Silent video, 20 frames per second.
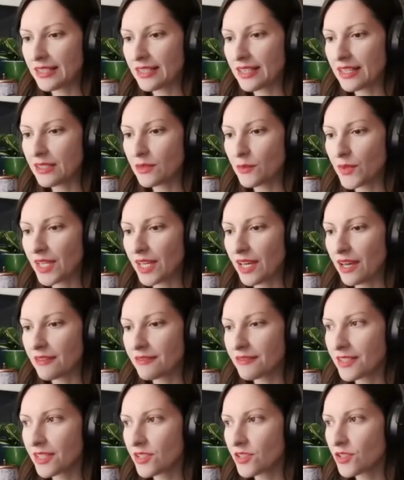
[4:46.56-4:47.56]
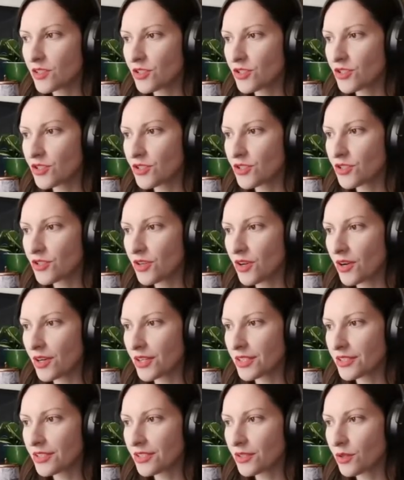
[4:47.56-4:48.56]
And then we have this
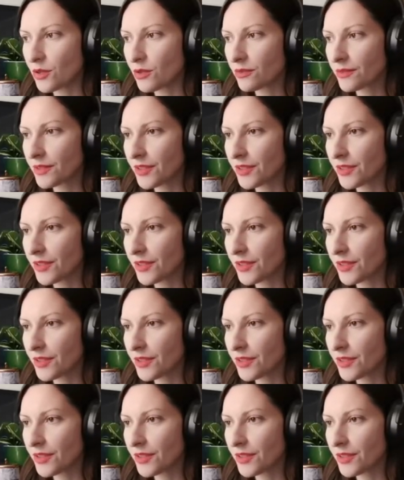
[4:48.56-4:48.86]
chart